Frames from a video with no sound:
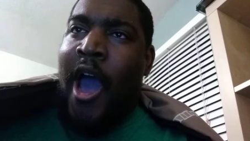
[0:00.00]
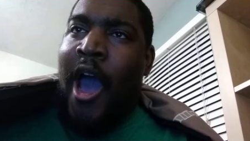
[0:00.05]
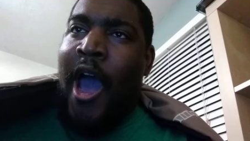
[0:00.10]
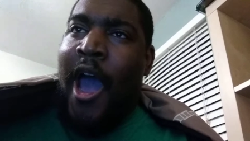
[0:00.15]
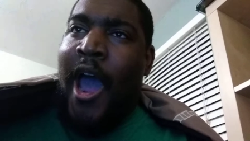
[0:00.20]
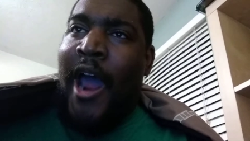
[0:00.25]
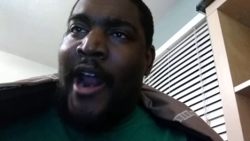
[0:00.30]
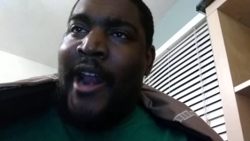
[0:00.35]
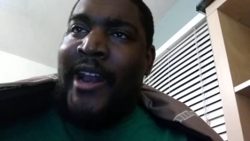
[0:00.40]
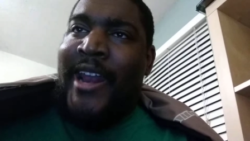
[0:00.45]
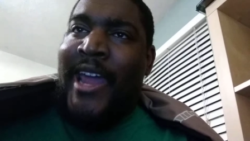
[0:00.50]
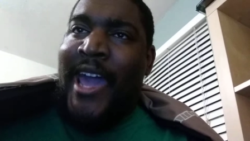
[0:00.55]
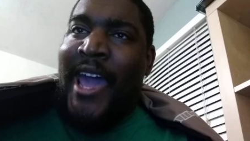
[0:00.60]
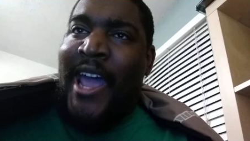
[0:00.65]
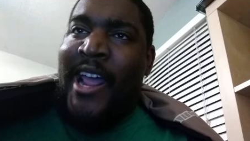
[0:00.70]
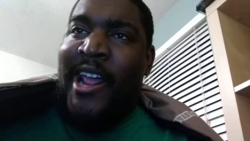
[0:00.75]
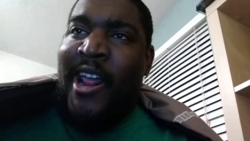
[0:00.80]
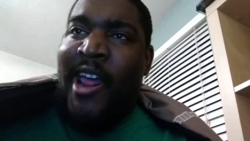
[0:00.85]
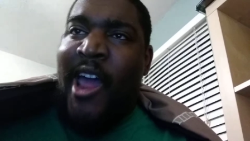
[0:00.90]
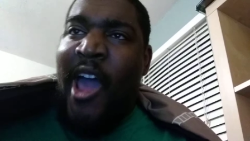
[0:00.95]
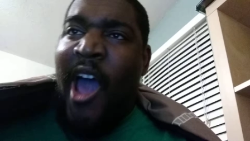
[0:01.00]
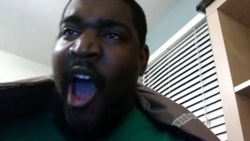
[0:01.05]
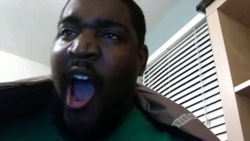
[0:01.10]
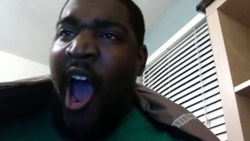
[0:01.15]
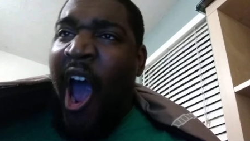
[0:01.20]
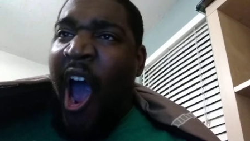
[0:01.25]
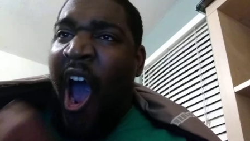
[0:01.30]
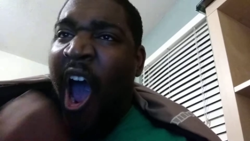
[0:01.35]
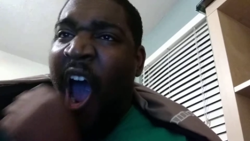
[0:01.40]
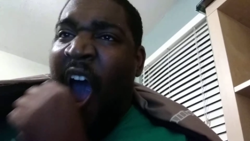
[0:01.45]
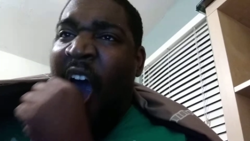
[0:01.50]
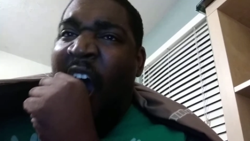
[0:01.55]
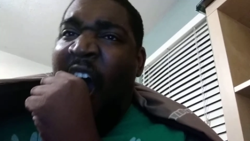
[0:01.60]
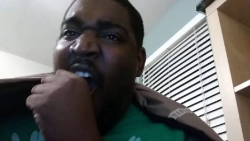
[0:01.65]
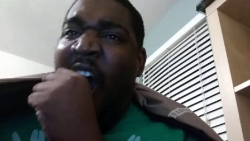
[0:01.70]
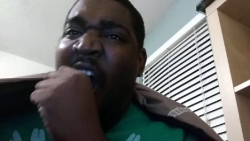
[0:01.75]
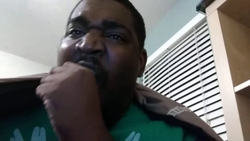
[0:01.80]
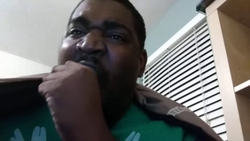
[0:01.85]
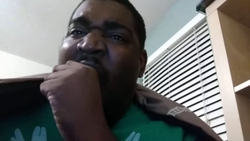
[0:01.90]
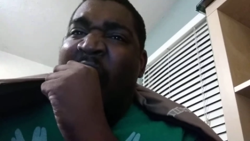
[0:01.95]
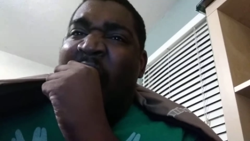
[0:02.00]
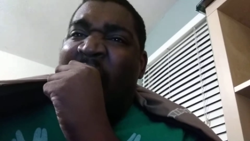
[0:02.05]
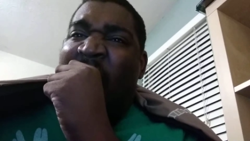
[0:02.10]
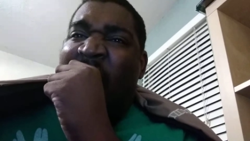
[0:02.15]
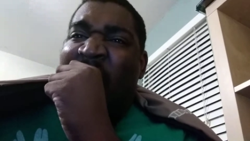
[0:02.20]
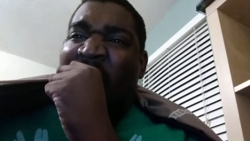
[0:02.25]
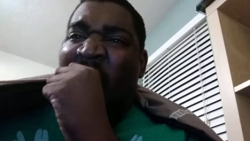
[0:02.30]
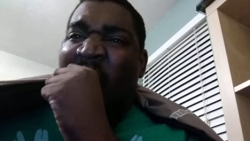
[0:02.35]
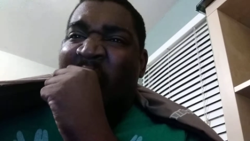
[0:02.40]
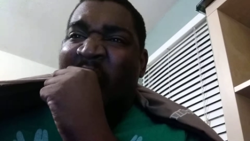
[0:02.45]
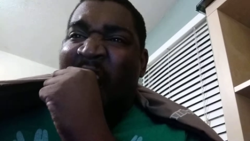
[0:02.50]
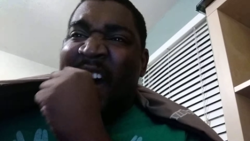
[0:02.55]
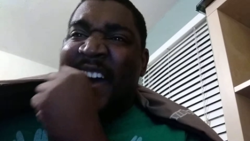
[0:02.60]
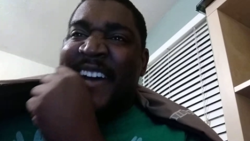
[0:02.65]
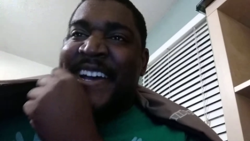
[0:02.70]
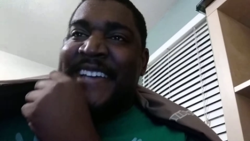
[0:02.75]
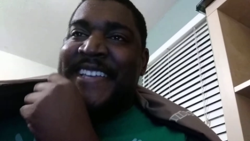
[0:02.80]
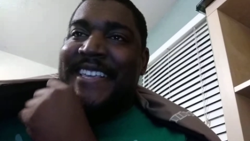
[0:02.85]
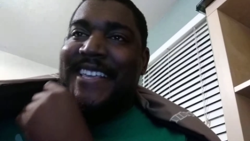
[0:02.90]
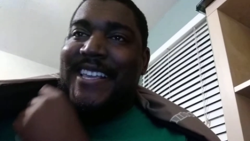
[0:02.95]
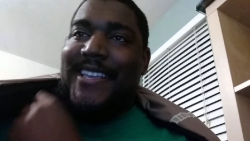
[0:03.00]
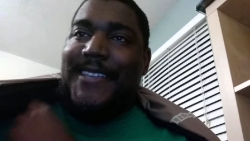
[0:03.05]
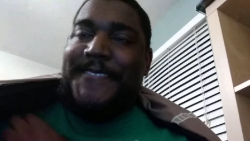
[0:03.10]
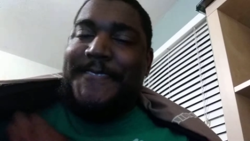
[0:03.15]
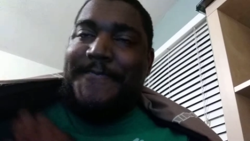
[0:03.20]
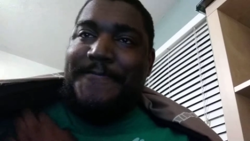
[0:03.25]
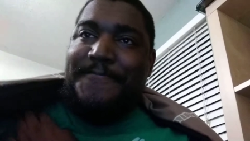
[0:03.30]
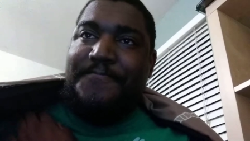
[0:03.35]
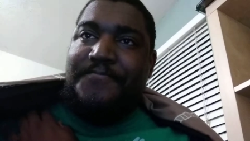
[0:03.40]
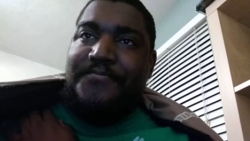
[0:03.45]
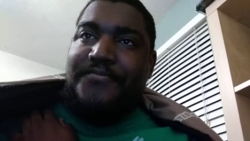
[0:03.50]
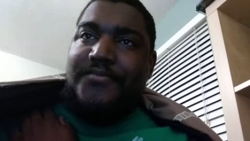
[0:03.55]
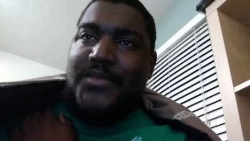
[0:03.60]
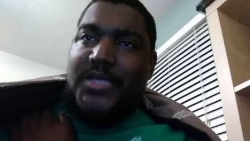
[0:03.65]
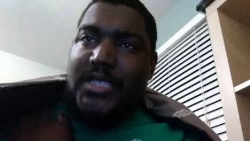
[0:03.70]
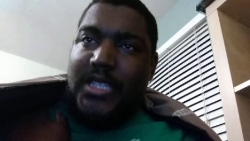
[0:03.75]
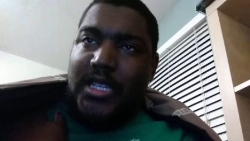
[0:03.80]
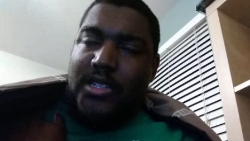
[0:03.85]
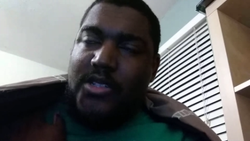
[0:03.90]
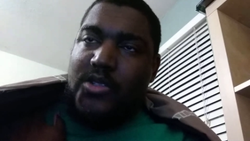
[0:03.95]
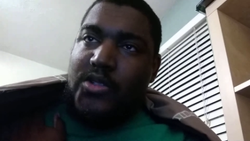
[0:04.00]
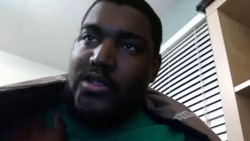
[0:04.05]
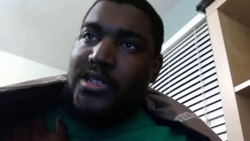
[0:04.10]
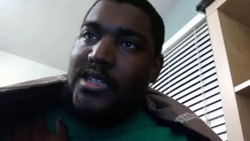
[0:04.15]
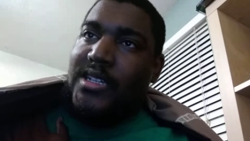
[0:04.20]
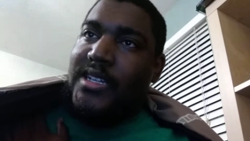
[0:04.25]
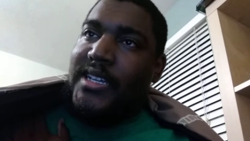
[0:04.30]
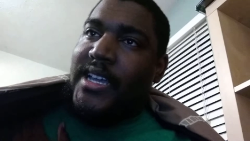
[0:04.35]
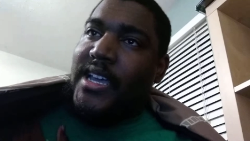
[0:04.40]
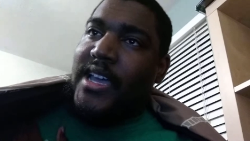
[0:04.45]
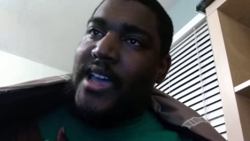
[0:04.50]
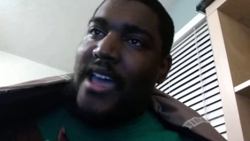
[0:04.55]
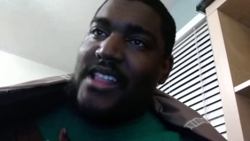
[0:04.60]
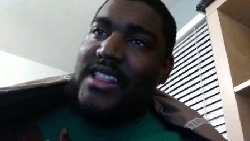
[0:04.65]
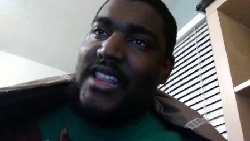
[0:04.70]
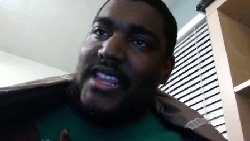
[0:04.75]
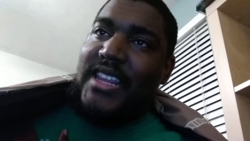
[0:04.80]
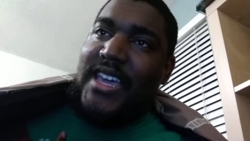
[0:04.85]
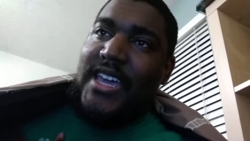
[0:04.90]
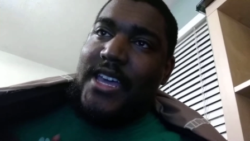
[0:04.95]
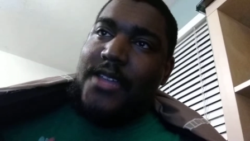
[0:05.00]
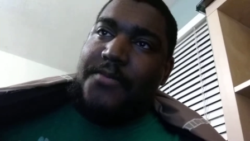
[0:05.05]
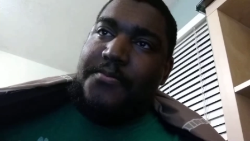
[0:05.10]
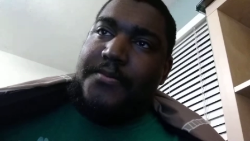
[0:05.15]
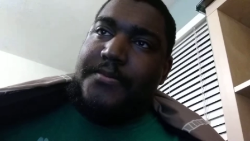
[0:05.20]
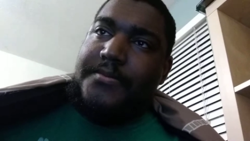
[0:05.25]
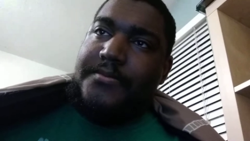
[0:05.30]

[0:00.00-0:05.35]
And then, of course, you know, after that,